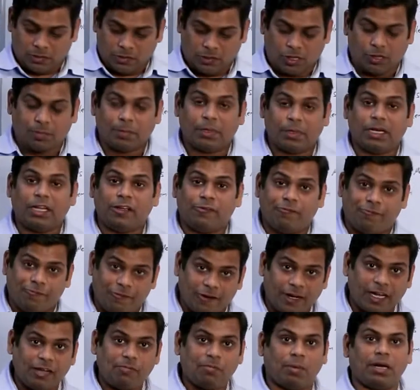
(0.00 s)
normally
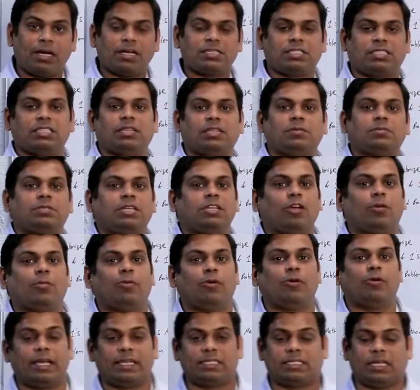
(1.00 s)
5 marks sums in your
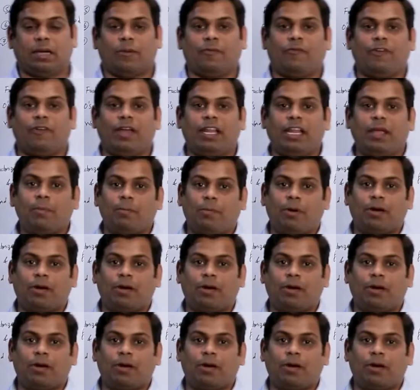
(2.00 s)
board exam. Very